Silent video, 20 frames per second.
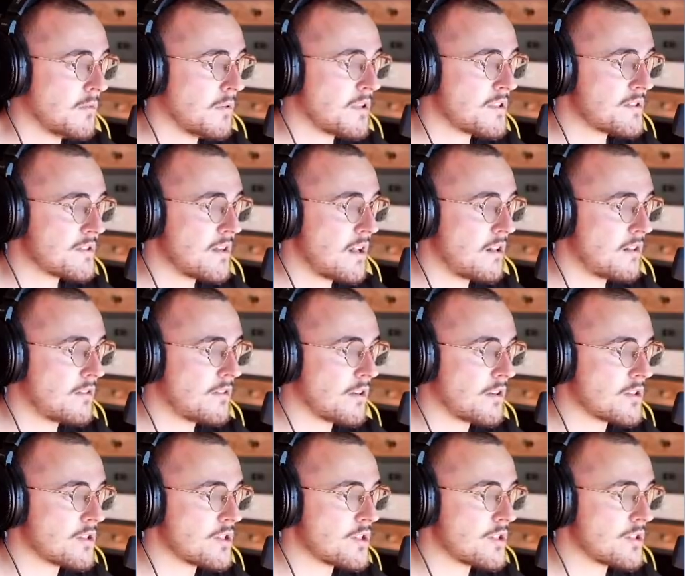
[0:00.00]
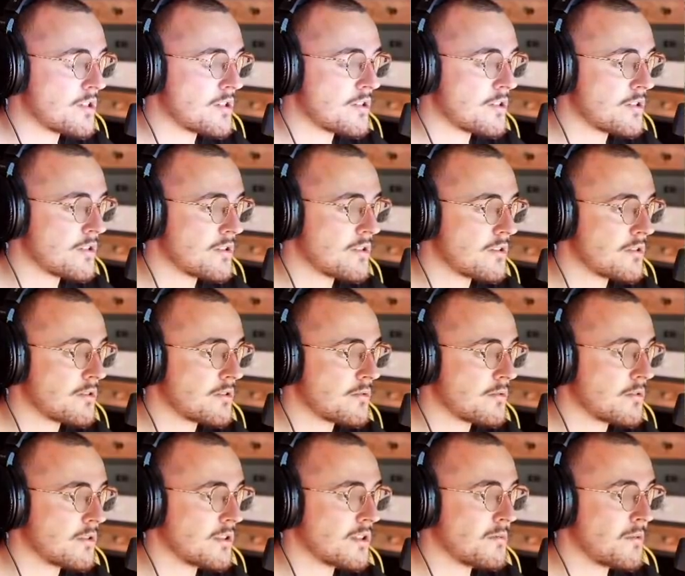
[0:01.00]
A silk touch.
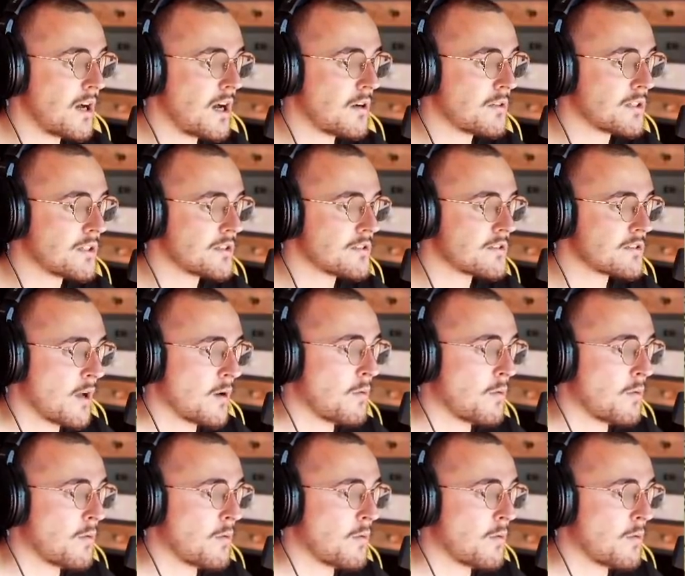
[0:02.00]
What about it?